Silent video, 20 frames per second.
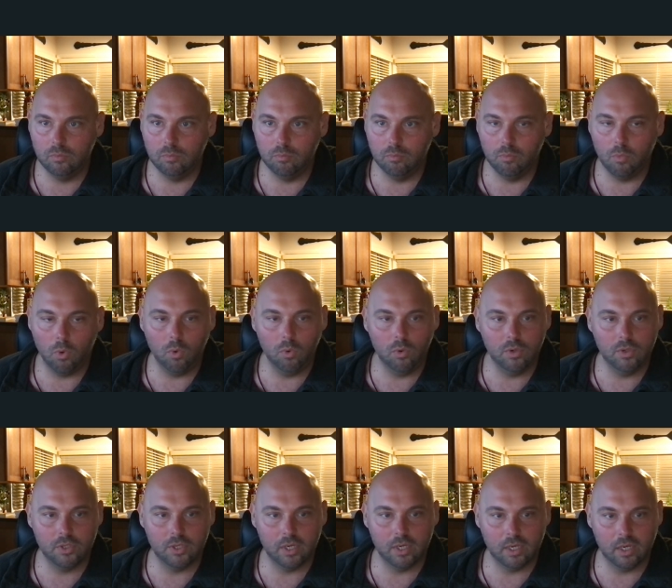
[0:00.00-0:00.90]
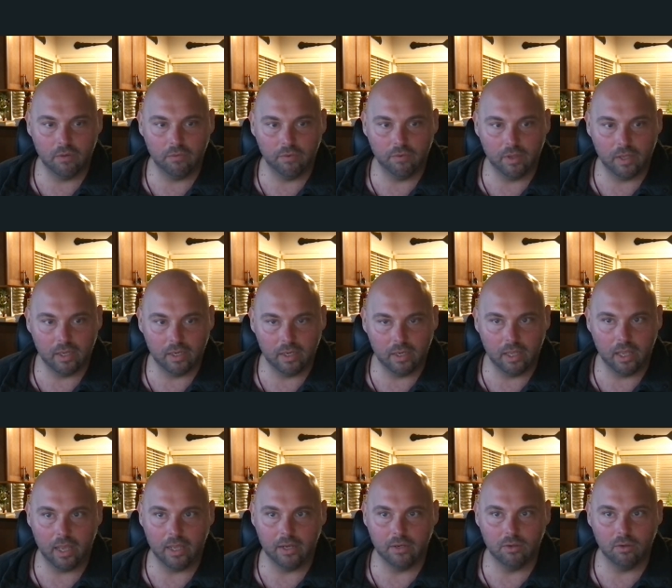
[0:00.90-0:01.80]
more significant
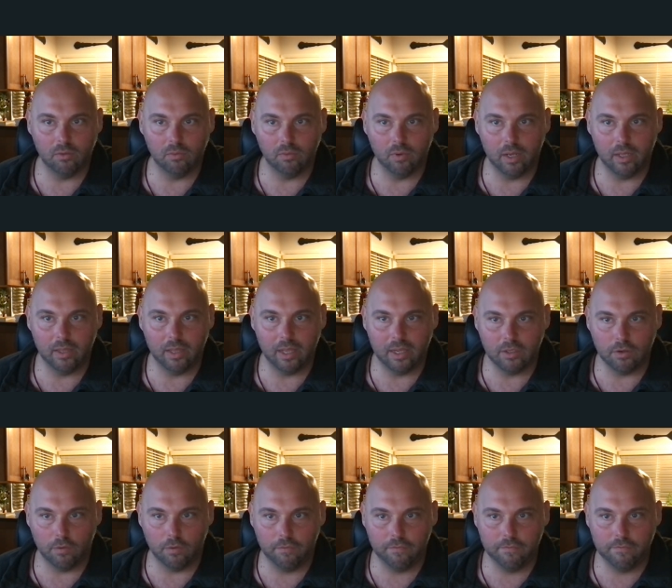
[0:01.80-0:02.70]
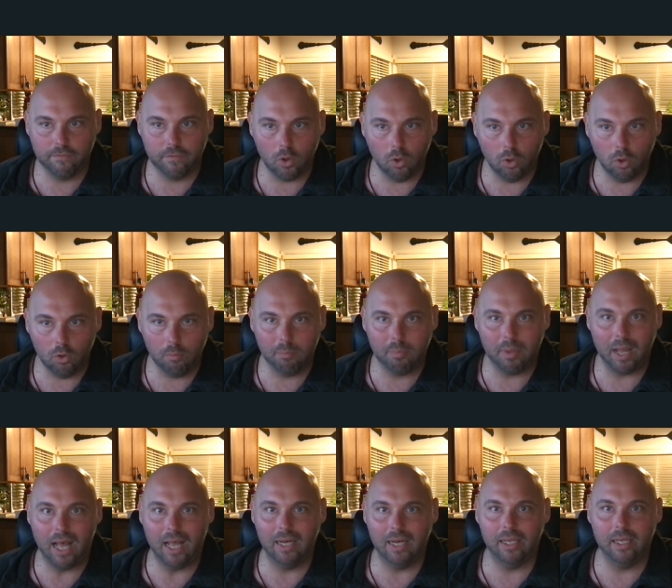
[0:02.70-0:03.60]
candle, right? That's a
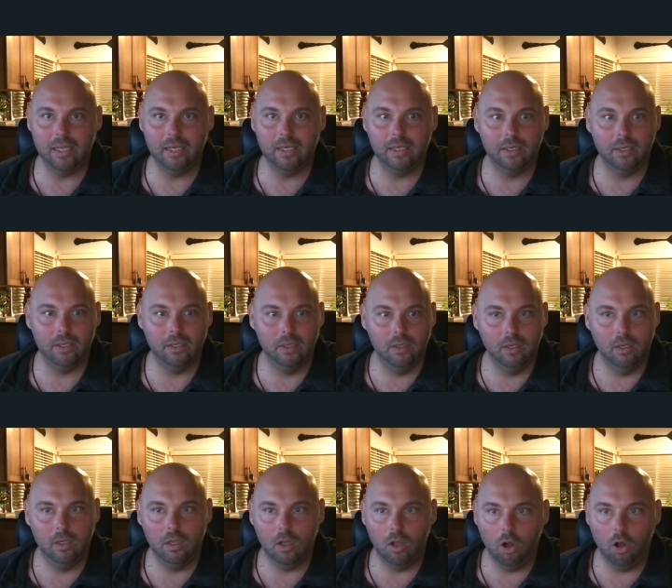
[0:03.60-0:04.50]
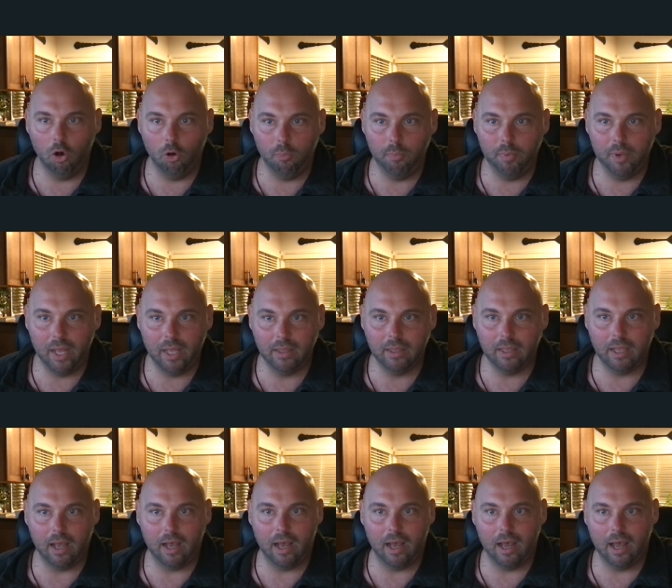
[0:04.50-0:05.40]
full-bodied, open at the
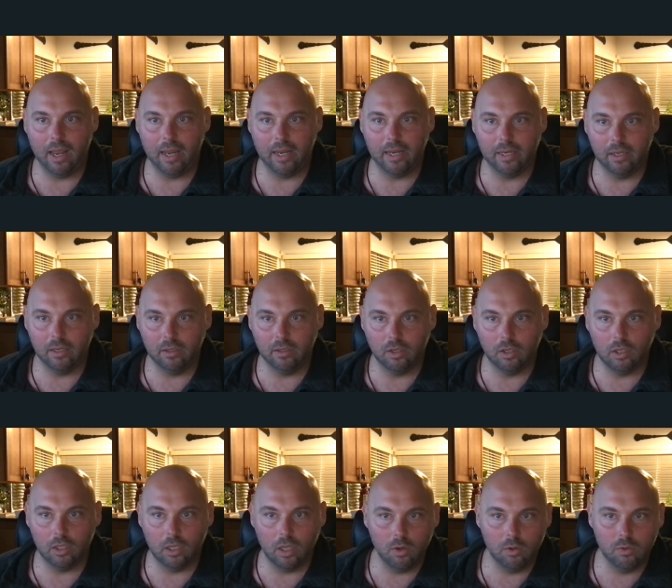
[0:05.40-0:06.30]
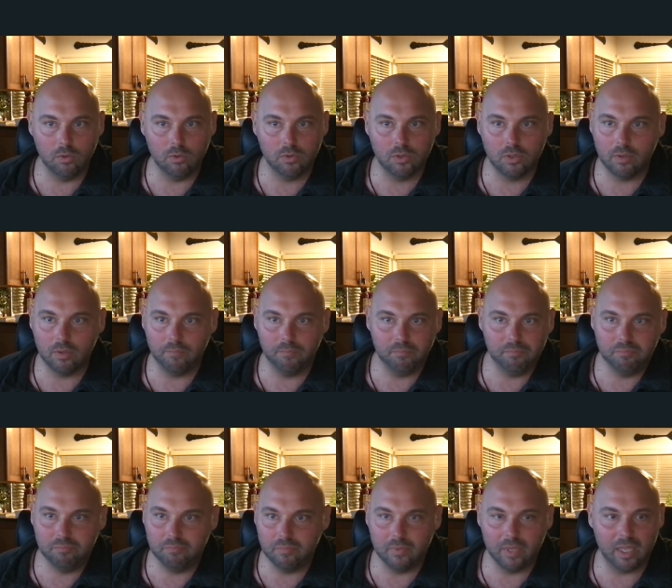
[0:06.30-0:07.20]
high, close
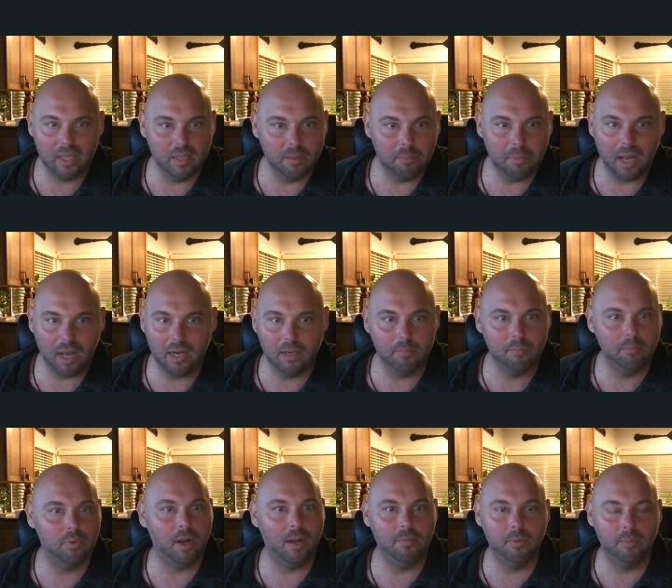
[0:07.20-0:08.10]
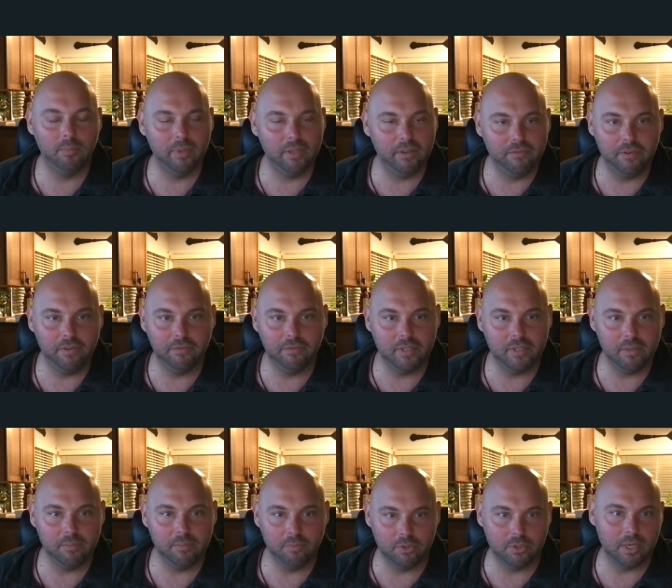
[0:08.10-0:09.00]
in the bottom probably
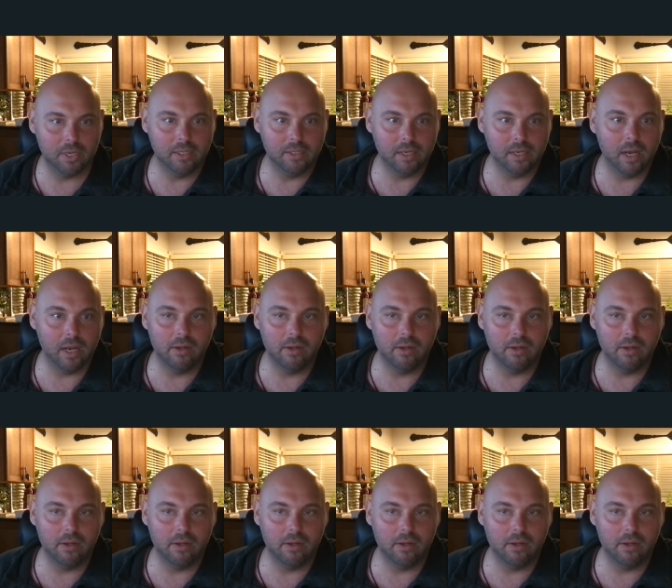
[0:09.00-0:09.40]
15 percentile,